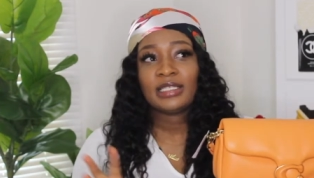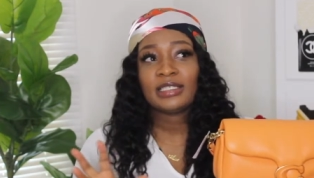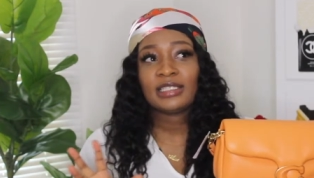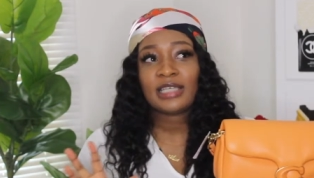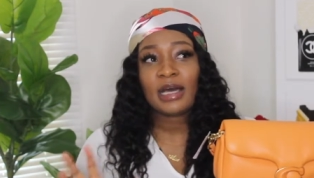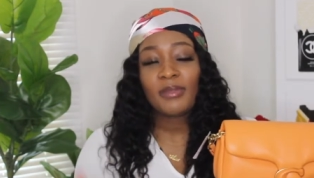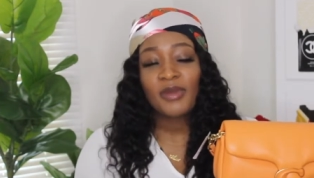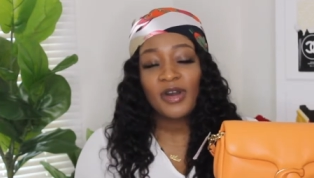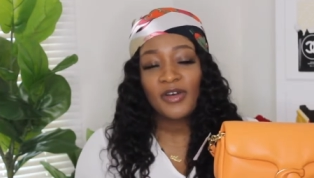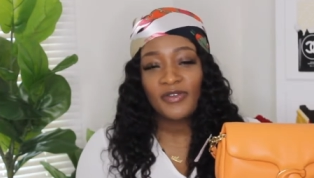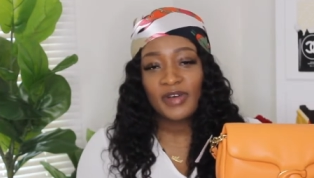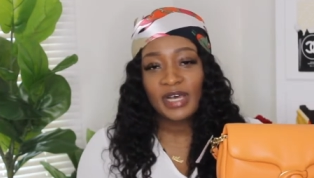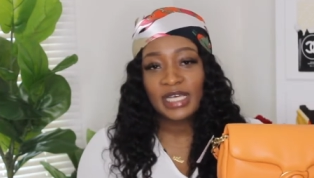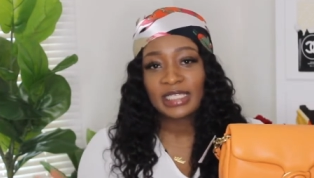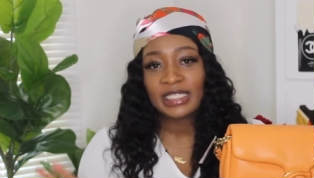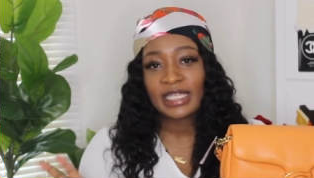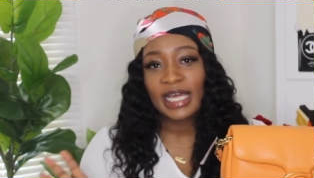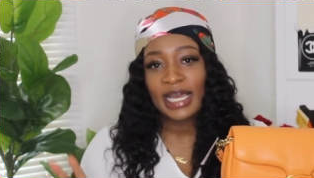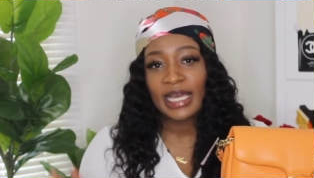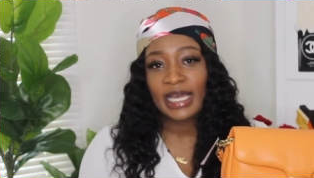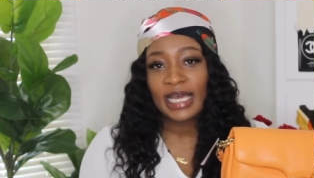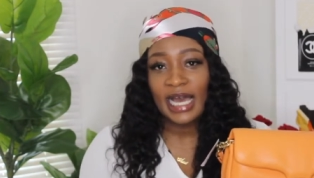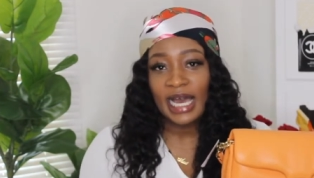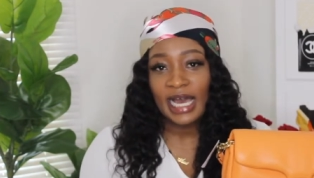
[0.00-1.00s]
some of us
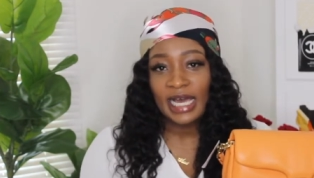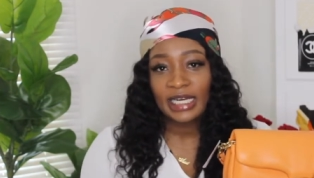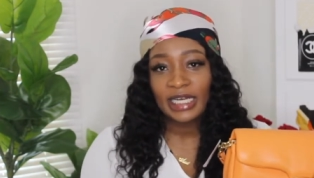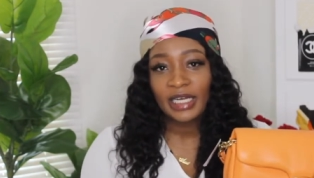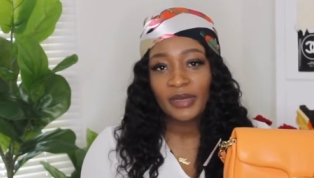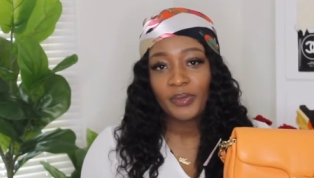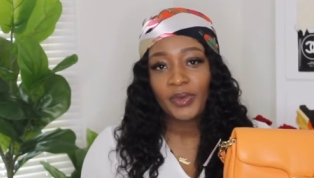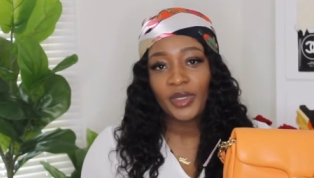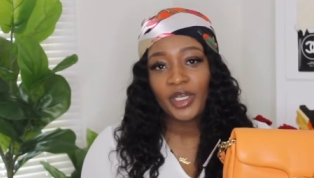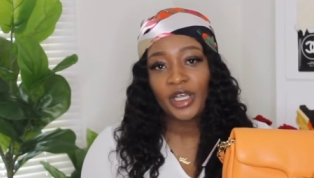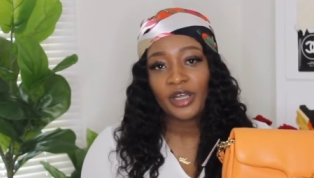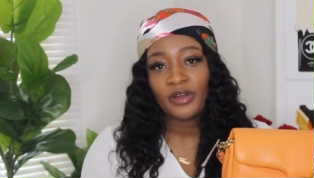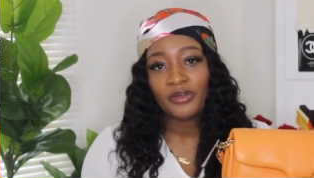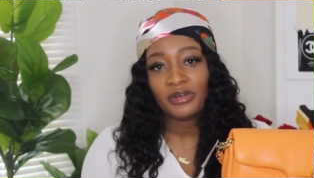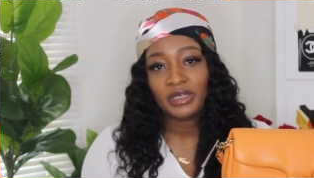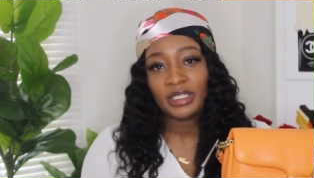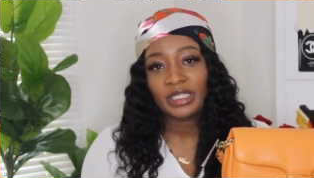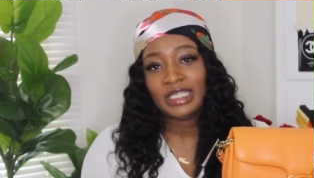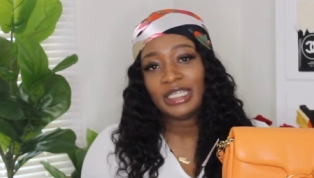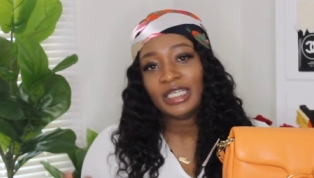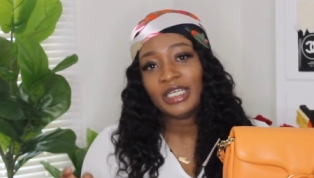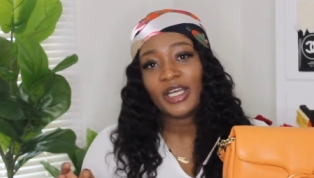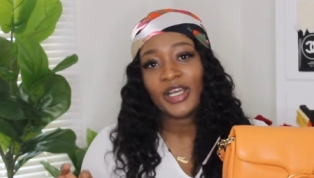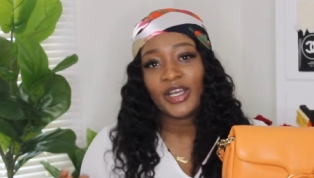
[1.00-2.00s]
that got it we are
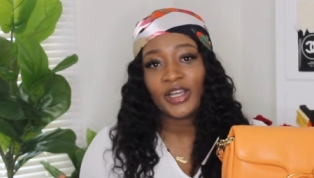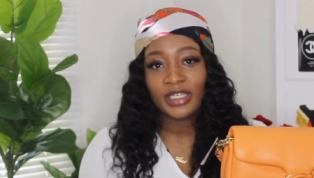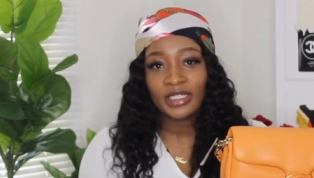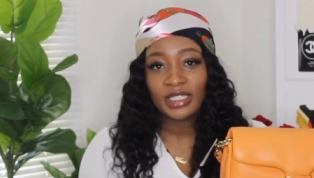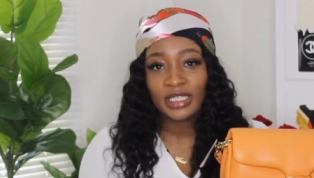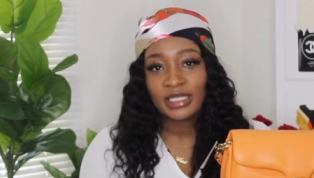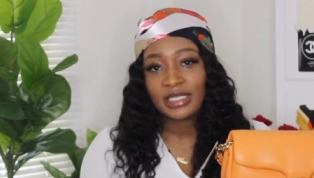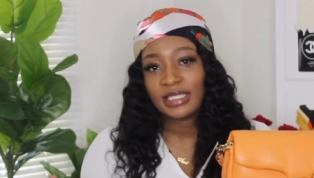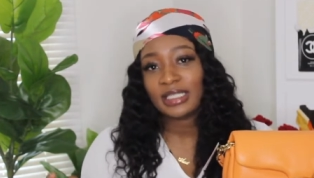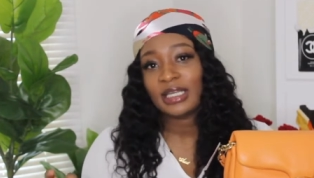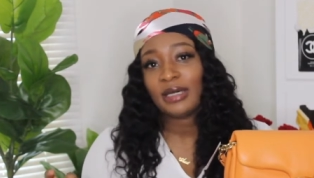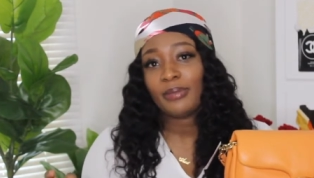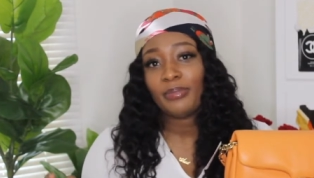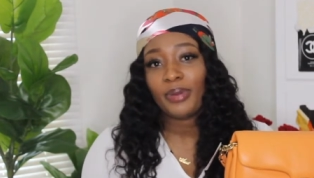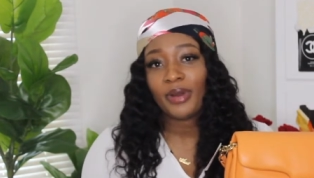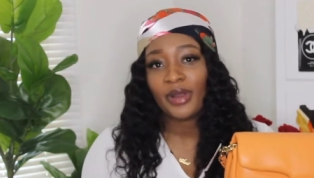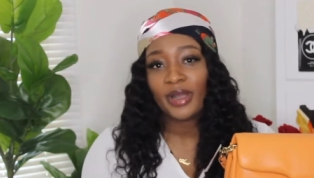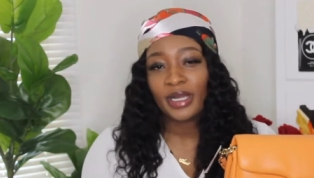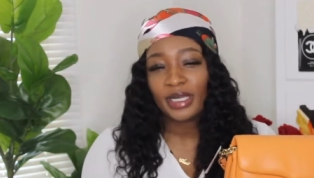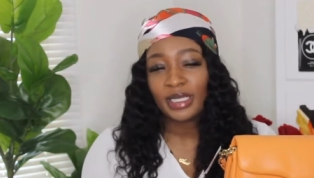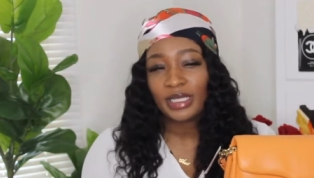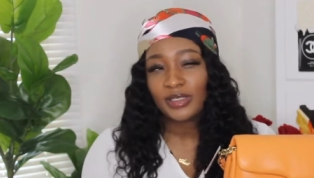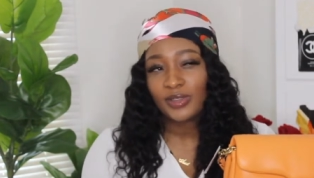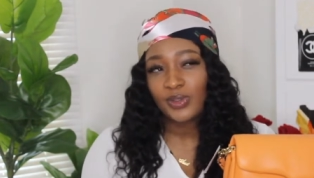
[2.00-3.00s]
really early to the
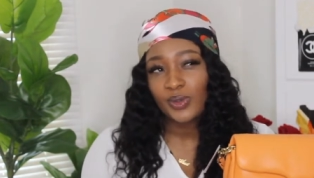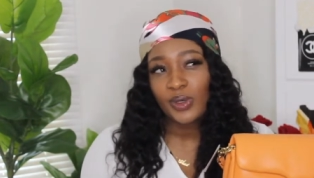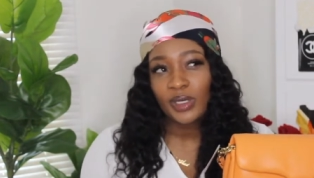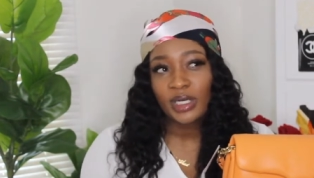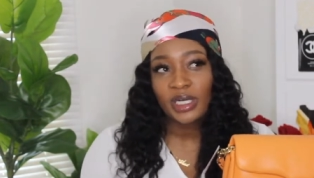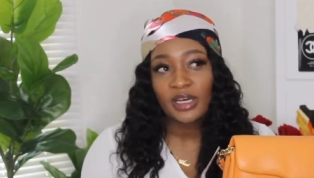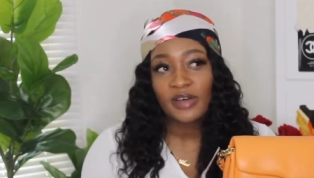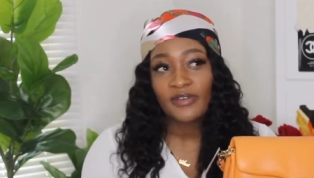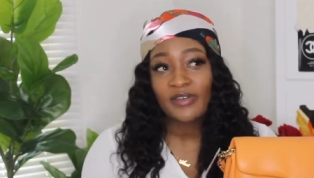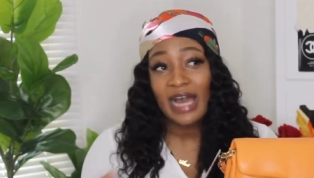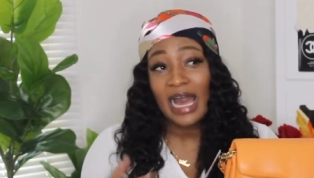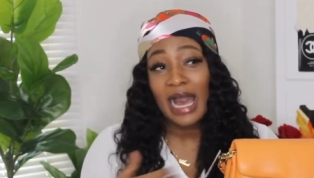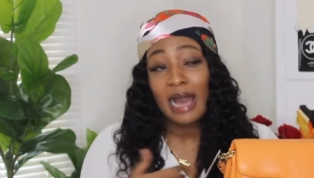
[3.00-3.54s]
party sort of